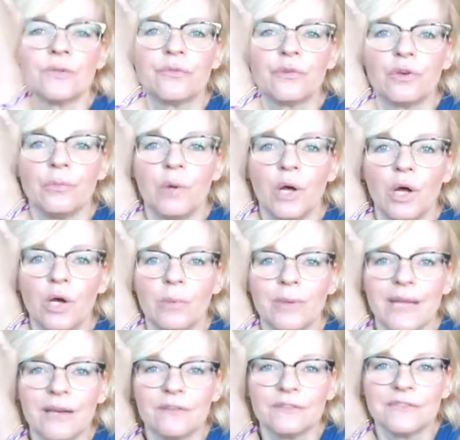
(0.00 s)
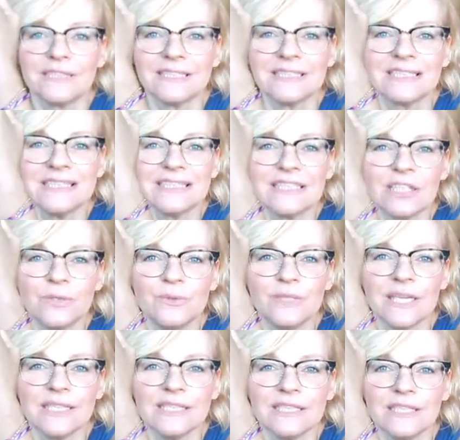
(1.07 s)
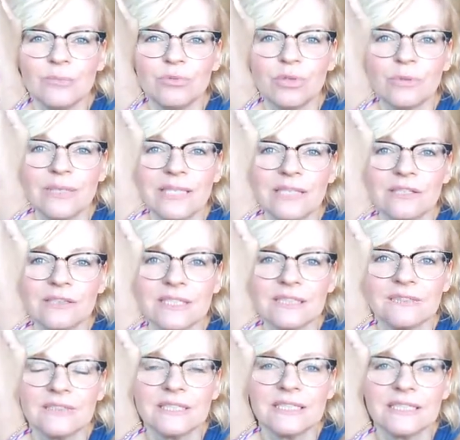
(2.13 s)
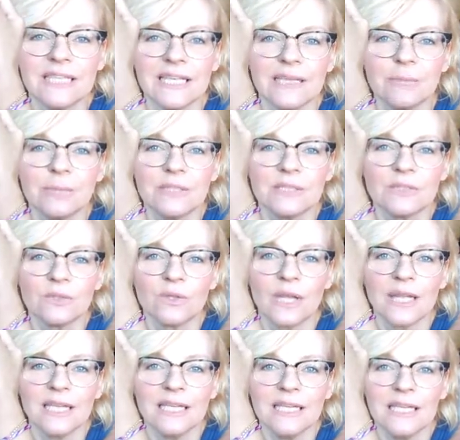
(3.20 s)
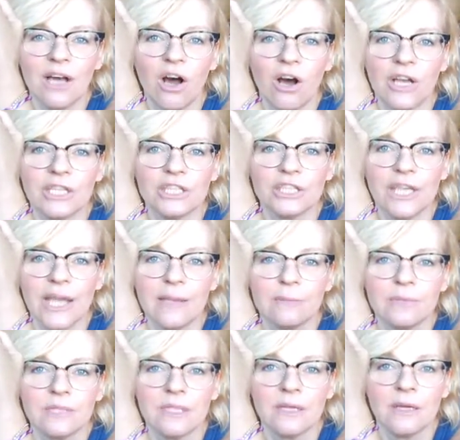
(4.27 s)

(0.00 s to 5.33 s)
from Urban Outfitters. It's so dainty, you probably can't even see it, but it's got like a little eye shaped